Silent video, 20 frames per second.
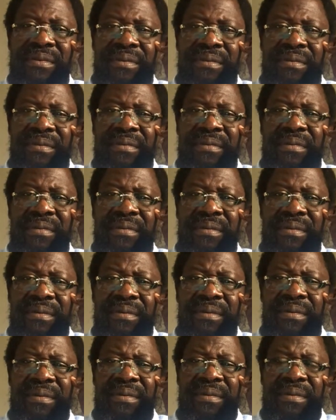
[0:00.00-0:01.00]

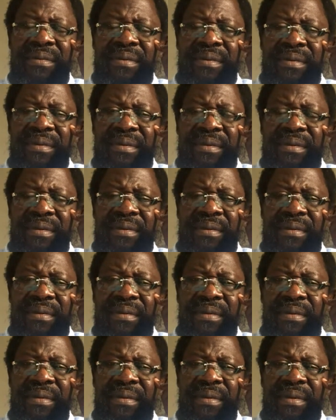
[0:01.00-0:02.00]

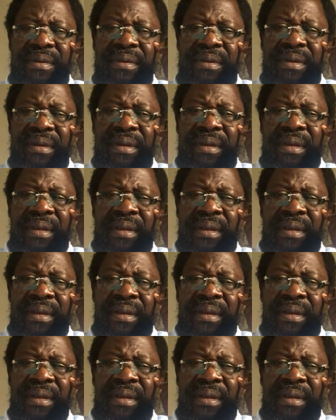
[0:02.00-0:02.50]
Nothing is said.